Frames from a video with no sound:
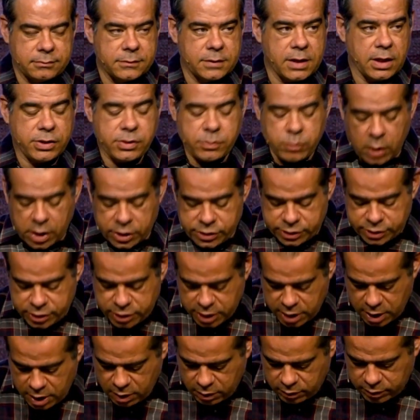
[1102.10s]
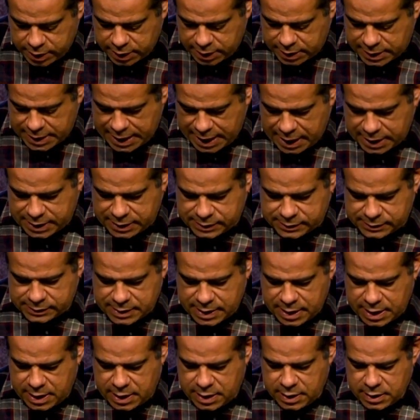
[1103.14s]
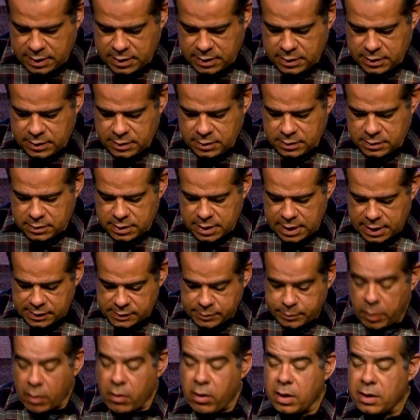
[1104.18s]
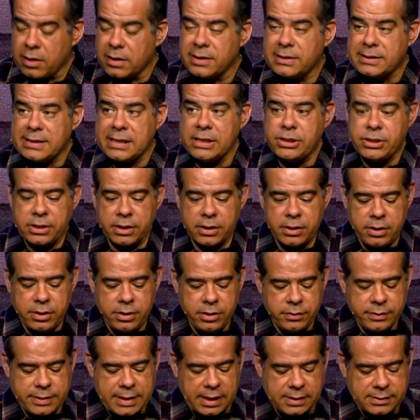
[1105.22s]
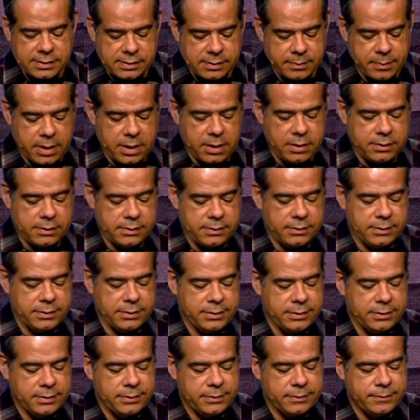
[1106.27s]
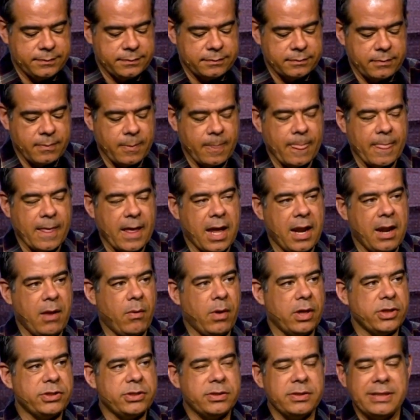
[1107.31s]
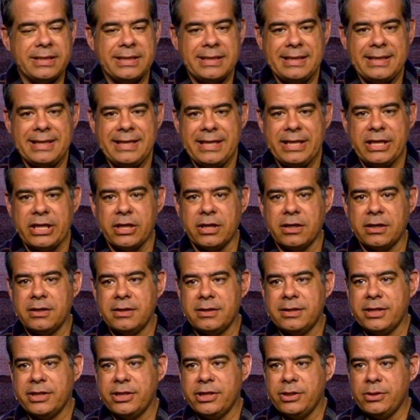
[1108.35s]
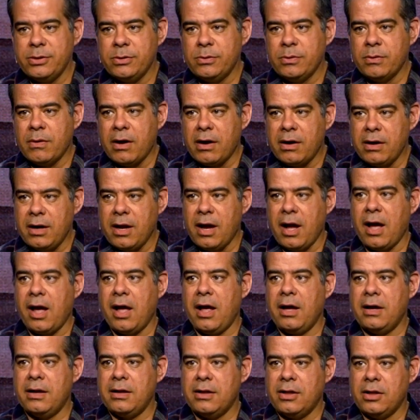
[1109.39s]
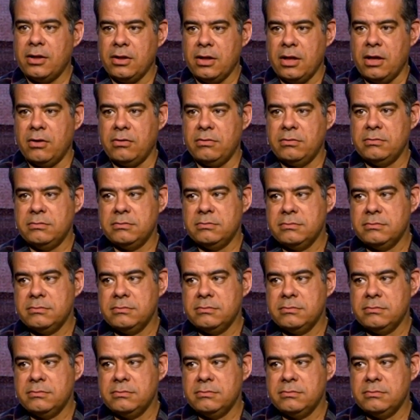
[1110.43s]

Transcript: I just want you to know that that is a that is part of the teaching of the New Testament. And I want you to hear that you are not alone.